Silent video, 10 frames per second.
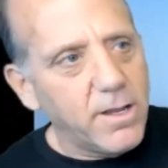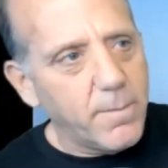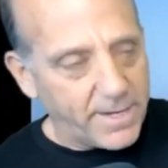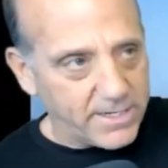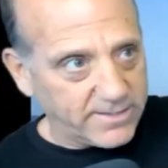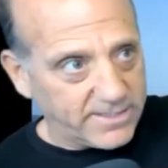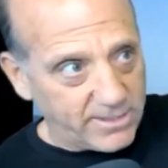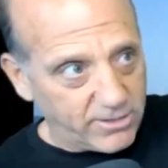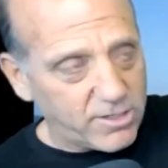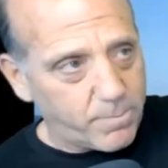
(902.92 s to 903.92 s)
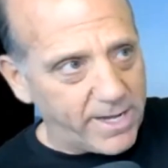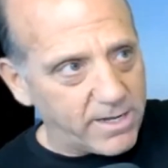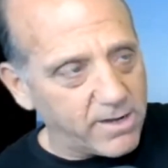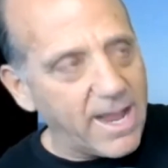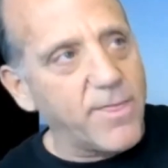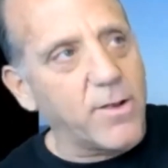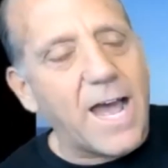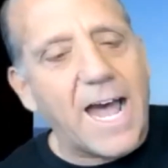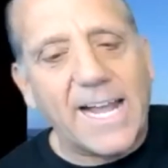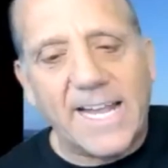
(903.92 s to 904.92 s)
because they look bigger and they're
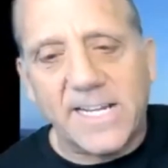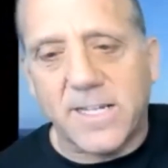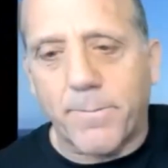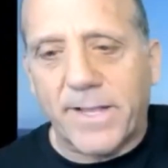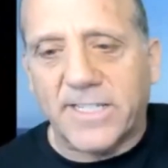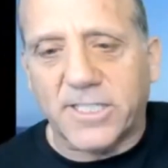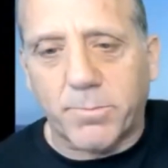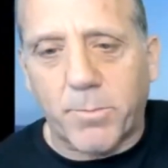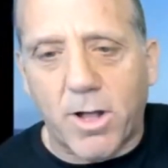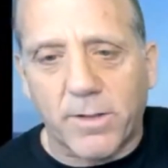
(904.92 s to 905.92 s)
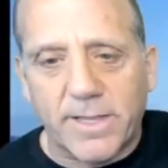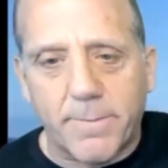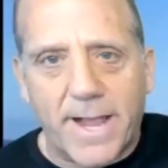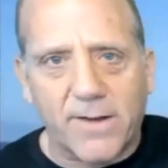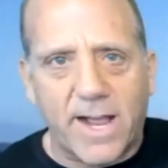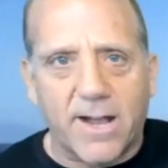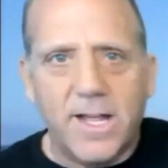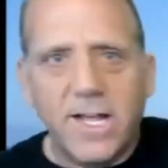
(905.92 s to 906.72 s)
hiding something smaller in the background.